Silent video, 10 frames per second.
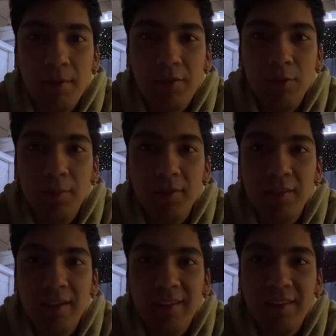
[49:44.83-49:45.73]
We sober
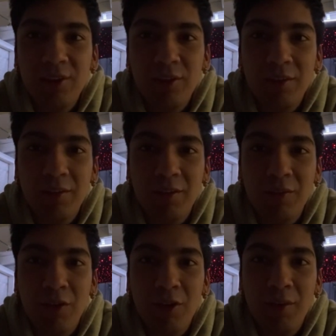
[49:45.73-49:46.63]
just asking if you
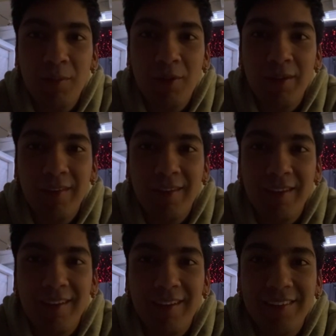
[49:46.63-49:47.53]
can follow him around and
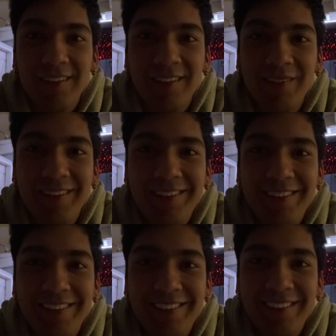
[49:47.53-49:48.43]
get content of
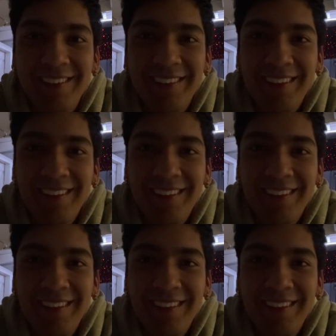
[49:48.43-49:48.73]
ministries. streets